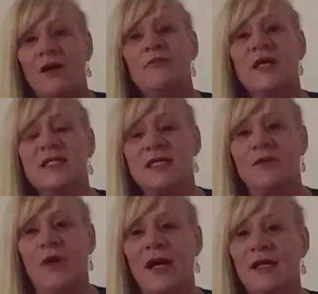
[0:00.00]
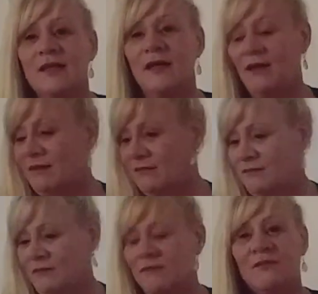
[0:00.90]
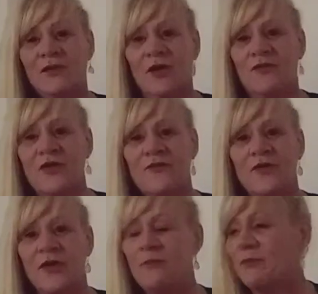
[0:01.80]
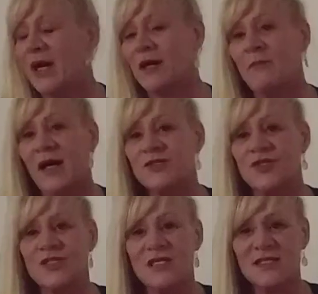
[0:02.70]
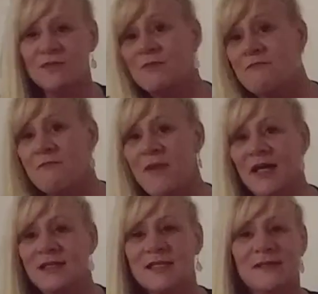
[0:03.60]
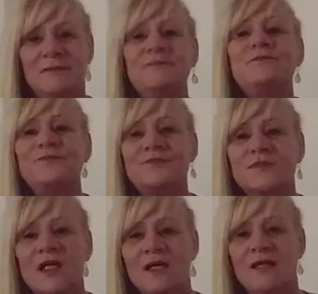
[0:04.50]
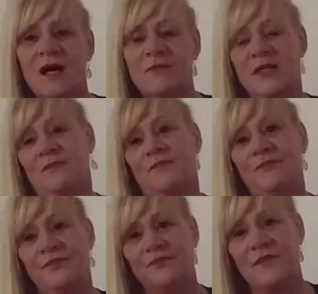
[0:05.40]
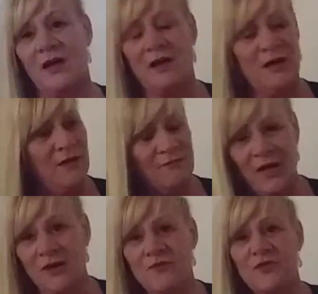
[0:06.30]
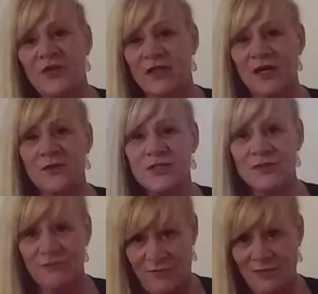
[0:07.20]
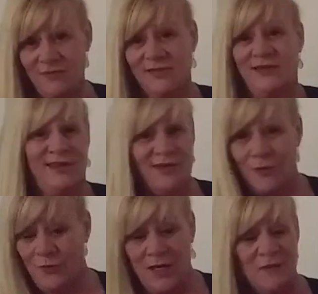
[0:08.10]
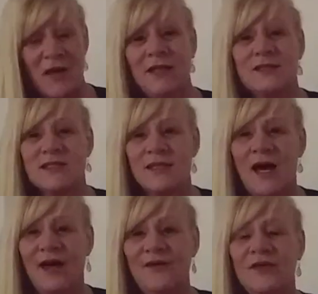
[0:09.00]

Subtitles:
PC Wade, the other fucking pig mattress's mate, kidnapped me. In my other videos, all their mates, yeah.